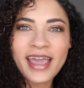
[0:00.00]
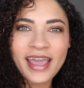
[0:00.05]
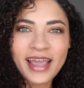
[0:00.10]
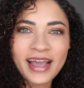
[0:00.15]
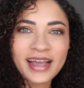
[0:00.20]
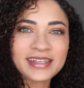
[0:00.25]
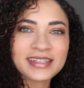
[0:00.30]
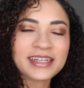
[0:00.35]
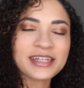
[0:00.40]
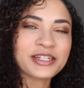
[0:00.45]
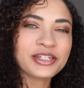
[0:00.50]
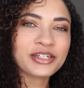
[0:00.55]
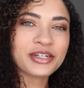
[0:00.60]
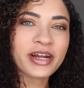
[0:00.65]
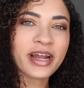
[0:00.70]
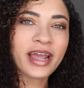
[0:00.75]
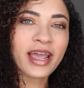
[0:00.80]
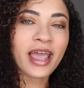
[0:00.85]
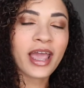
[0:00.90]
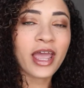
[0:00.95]
Hey guys, it's
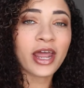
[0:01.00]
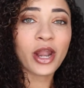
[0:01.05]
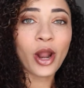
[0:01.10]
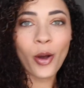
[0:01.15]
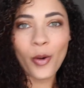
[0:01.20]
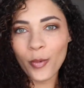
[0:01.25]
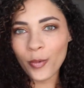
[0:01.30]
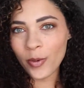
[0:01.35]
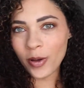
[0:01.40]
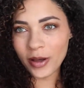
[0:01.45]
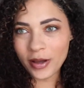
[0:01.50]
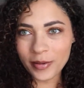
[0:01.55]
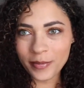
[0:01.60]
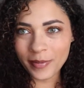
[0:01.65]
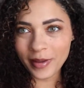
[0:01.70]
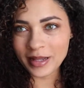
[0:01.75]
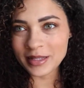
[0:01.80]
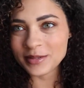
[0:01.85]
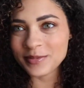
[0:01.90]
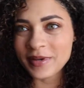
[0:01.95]
Sharaea and welcome
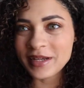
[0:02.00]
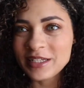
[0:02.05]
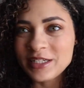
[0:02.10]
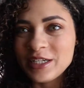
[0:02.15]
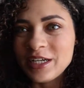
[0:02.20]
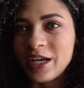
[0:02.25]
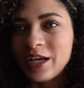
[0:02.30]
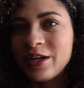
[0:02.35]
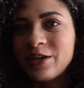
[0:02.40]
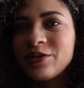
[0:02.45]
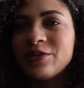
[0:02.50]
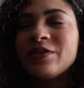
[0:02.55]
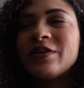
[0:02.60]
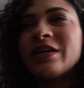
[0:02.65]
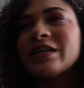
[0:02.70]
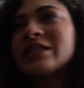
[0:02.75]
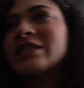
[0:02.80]
back to my channel.